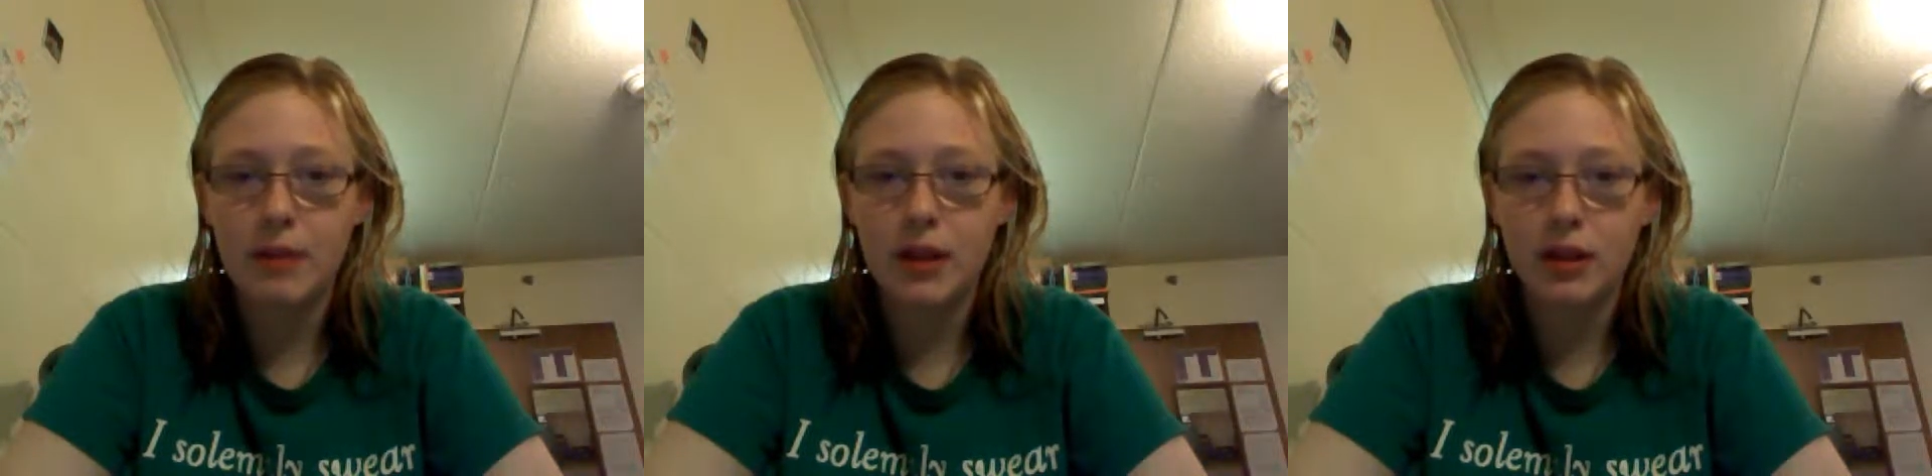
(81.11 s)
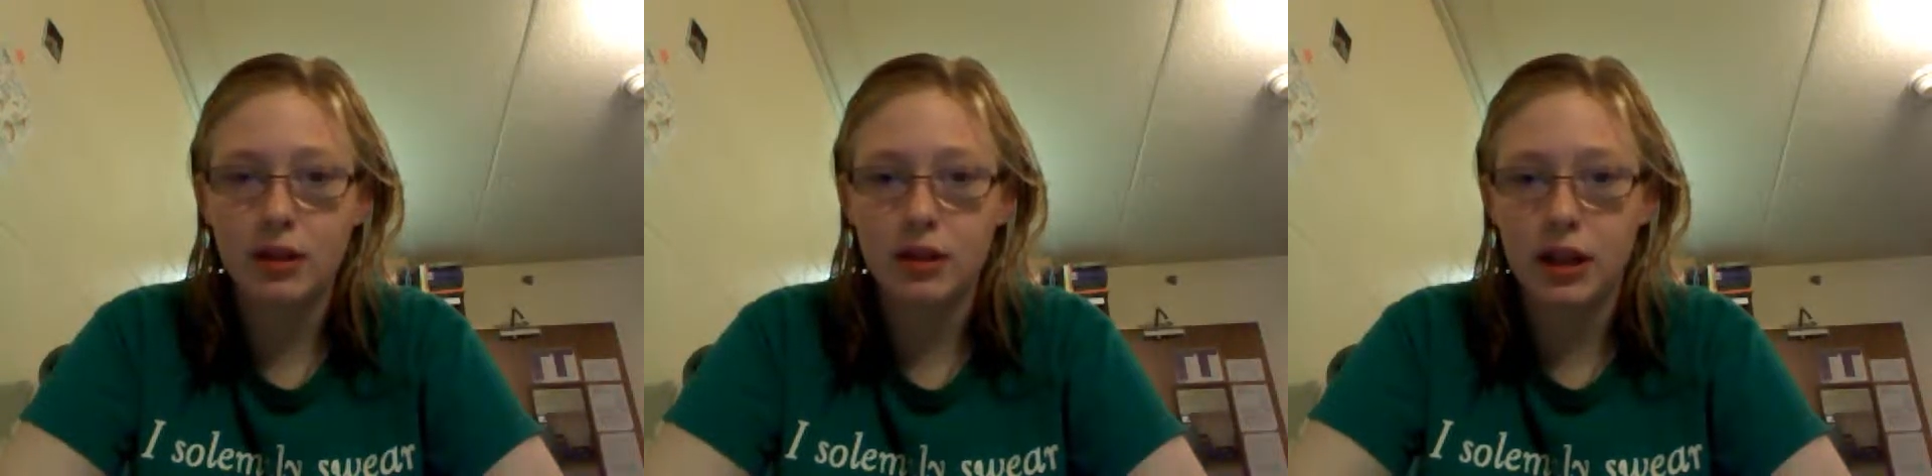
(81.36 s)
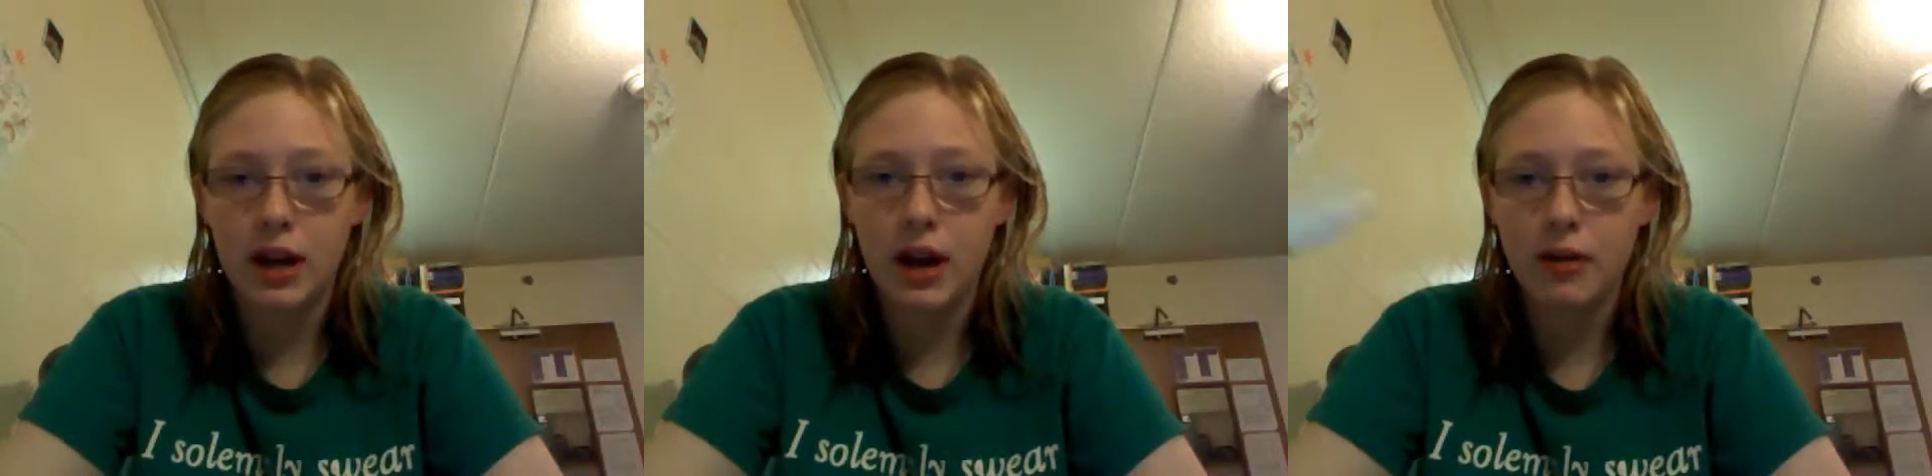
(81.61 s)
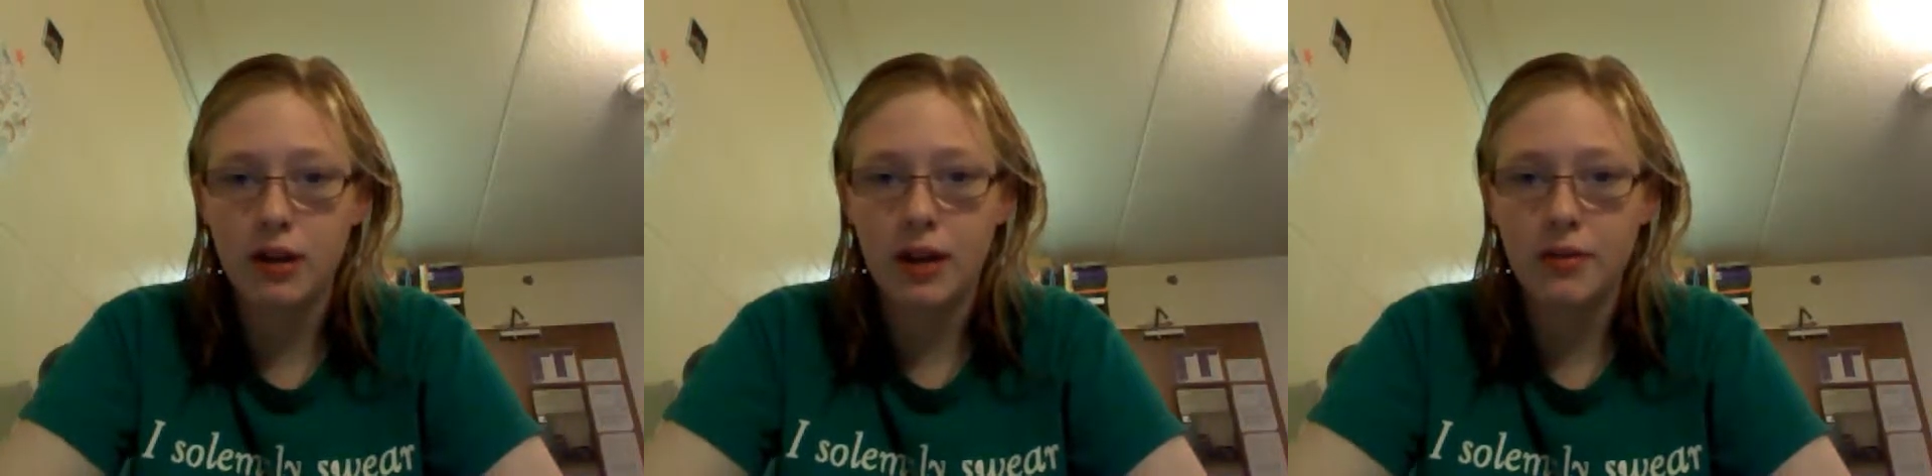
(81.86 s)
because it's like an
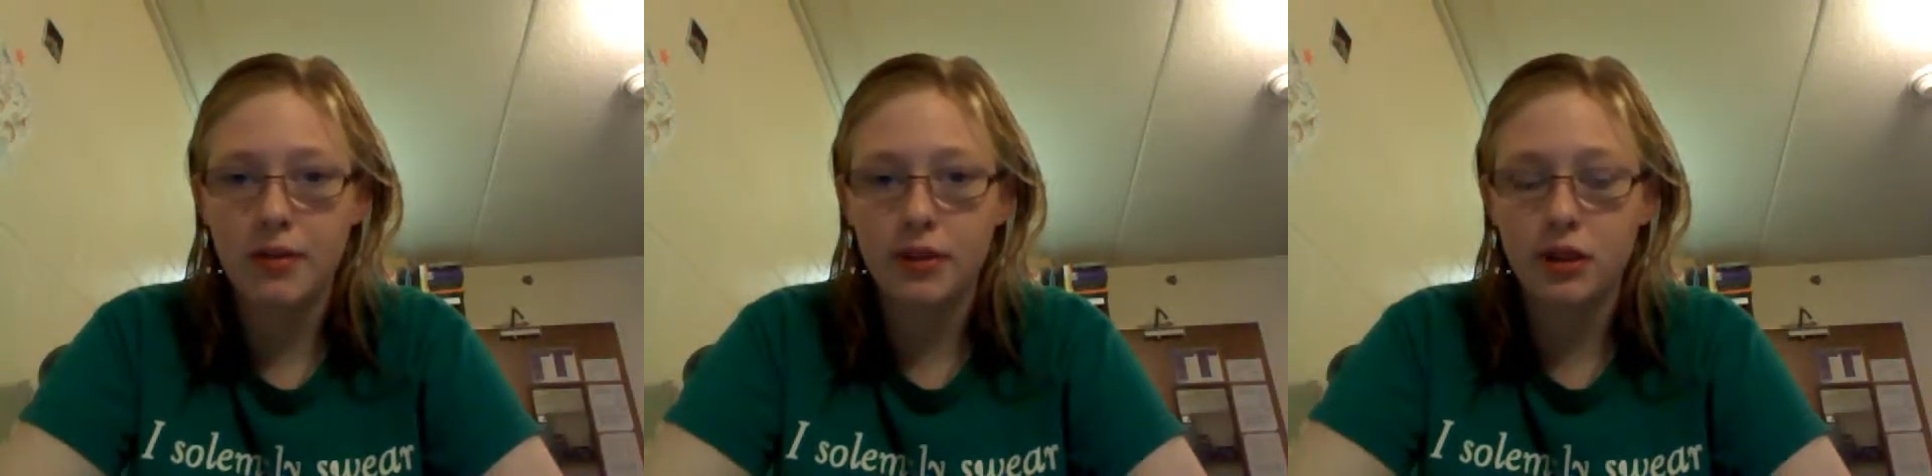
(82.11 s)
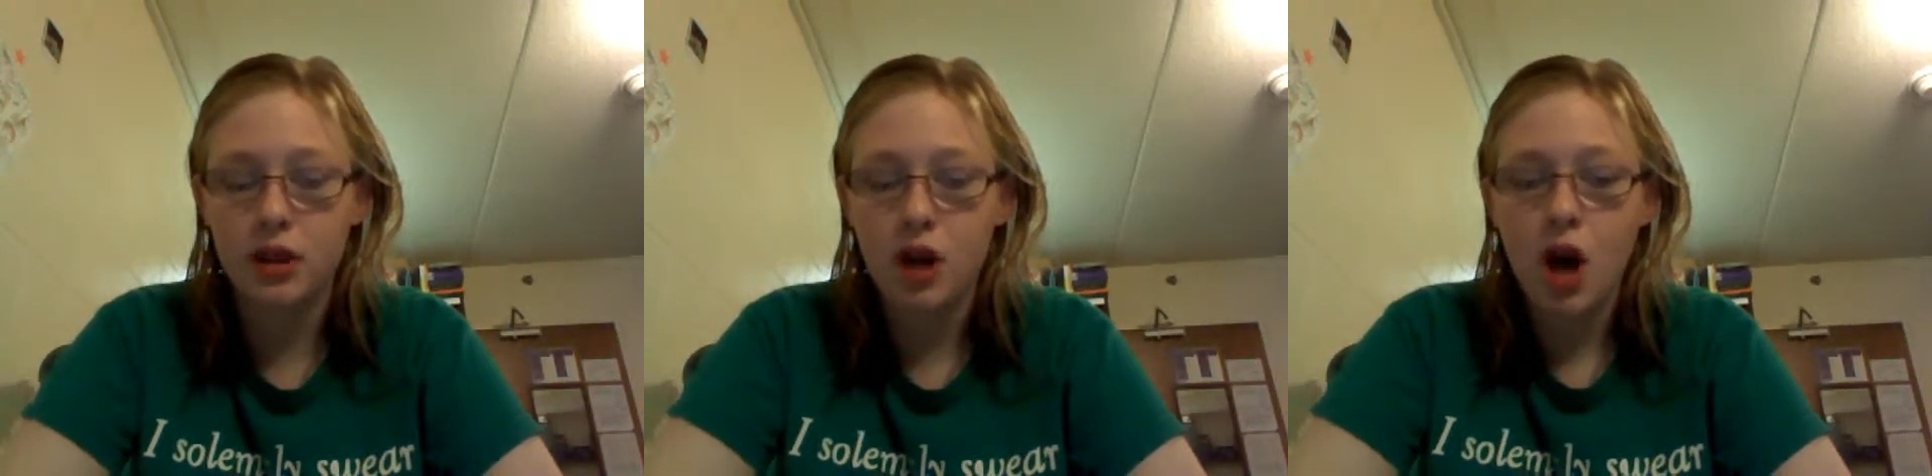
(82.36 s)
hour time difference.